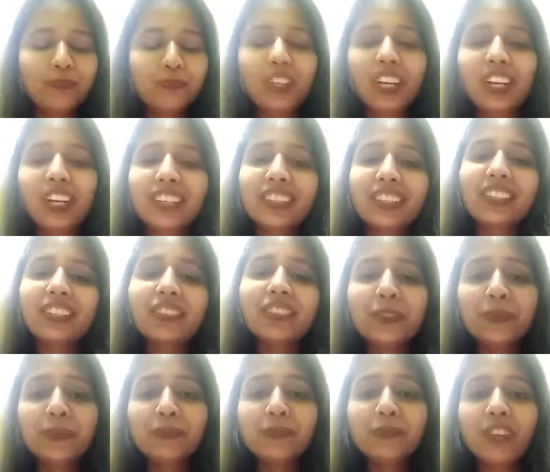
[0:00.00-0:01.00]
like,
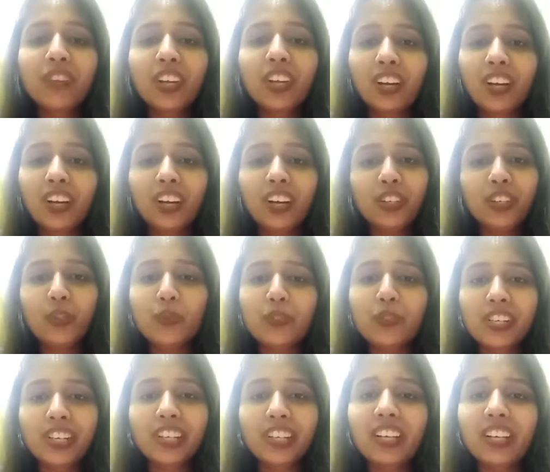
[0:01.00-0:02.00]
you
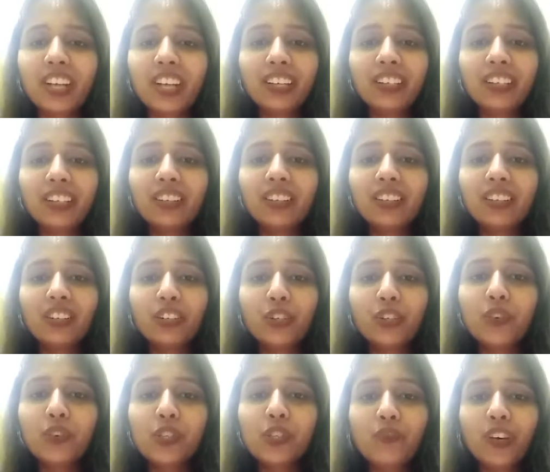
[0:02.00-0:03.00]
said, like,
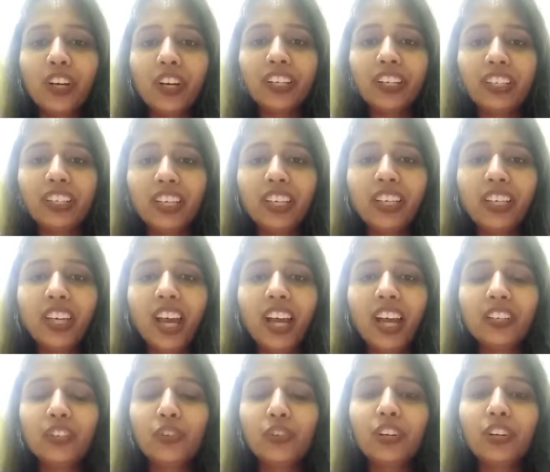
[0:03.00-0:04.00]
you was working
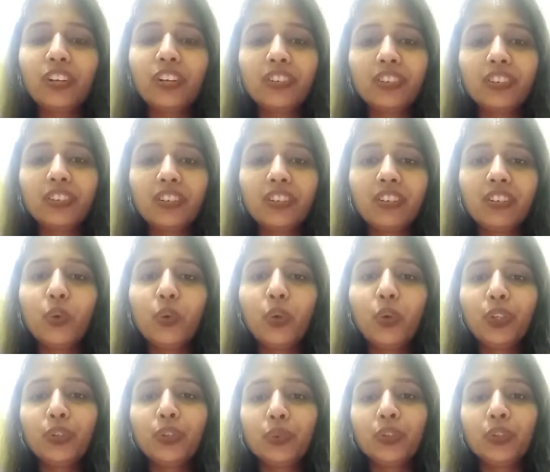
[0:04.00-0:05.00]
and you're
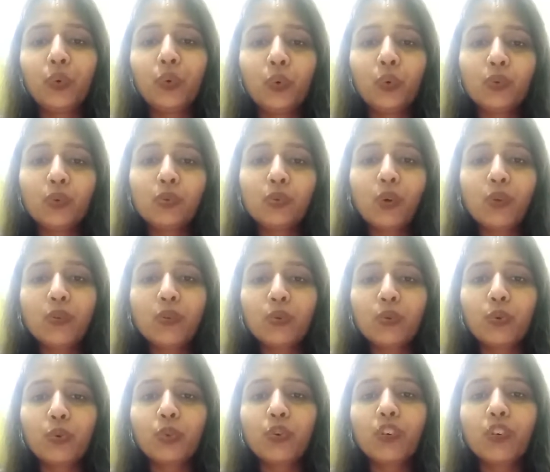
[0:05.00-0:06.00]
going through the course
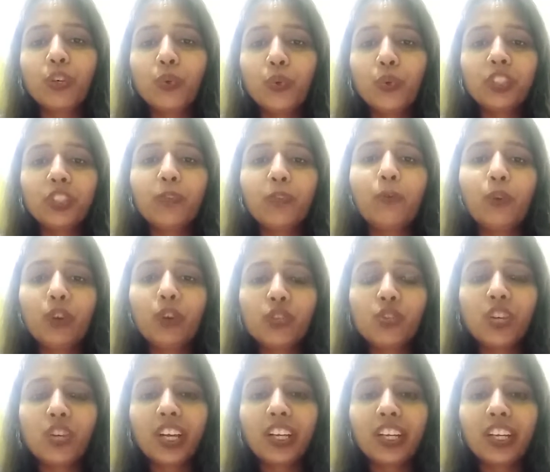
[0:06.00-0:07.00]
also, you are doing the
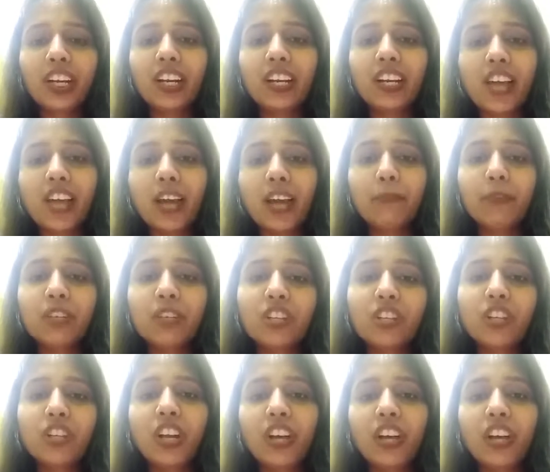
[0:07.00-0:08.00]
project and assignments
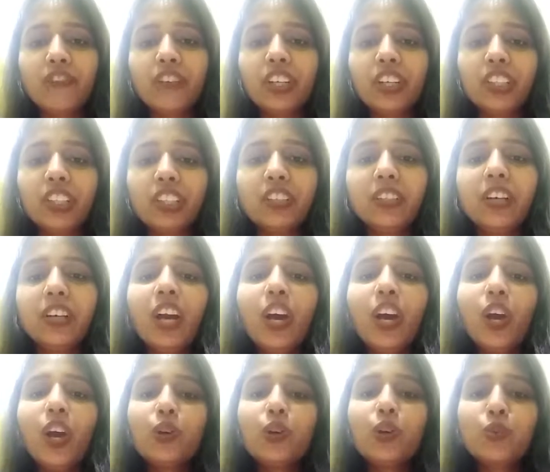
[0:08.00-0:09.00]
and everything.
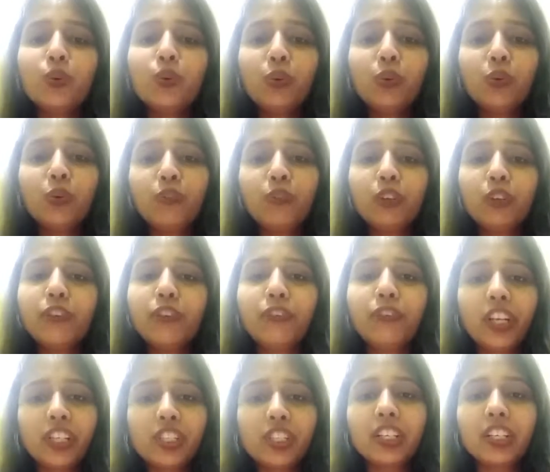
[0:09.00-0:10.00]
So, for the
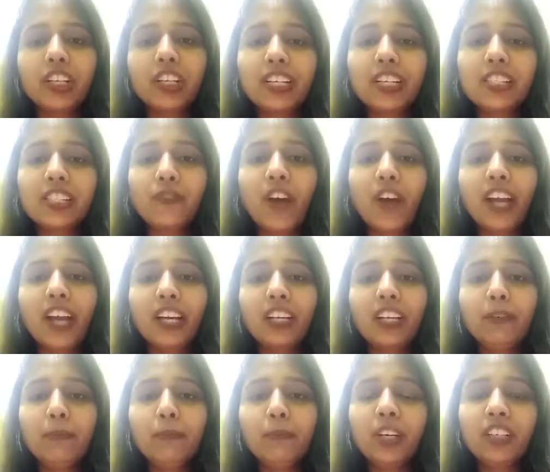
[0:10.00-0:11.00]
fresher, it's
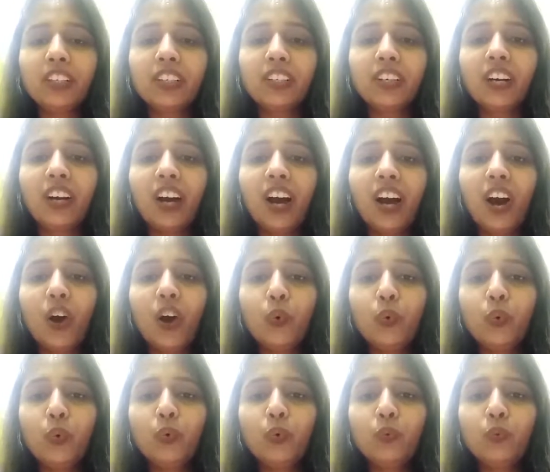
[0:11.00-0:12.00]
fine, but
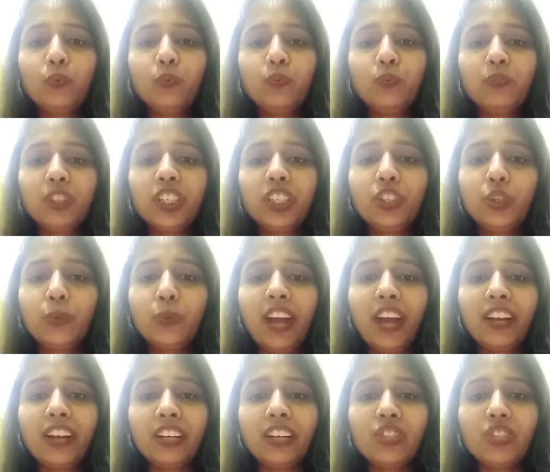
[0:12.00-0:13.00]
how did you
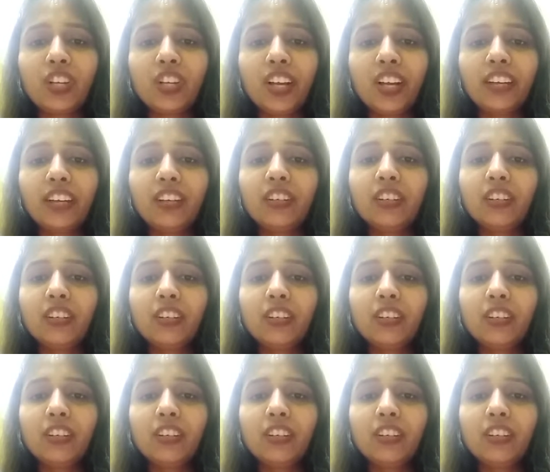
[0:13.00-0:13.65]
manage, like,